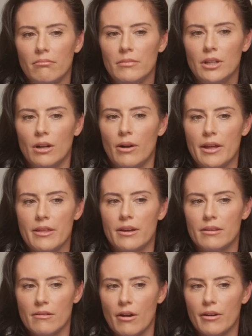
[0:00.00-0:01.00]
you know, I
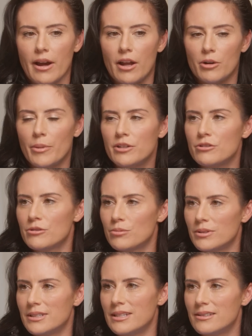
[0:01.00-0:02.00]
think our countermeasures
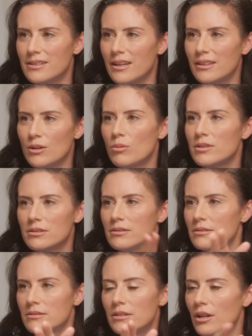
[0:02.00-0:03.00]
were decent. There
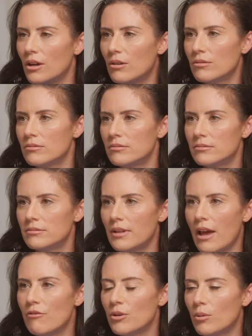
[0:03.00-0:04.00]
wasn't, you know,
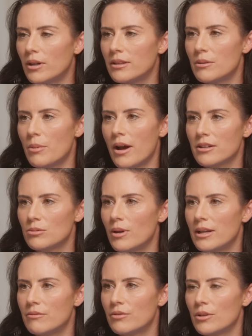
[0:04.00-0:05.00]
everyone in the box
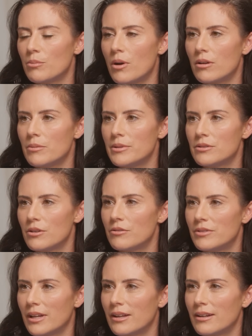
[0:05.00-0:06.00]
waiting for the ball to be
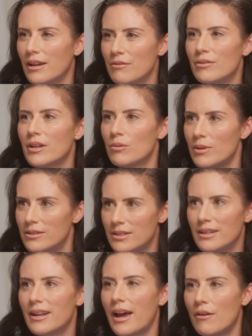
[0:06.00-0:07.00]
served in. I feel like we
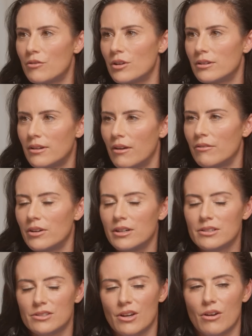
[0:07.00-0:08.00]
did have good
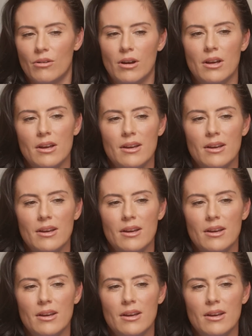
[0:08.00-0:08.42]
cover. So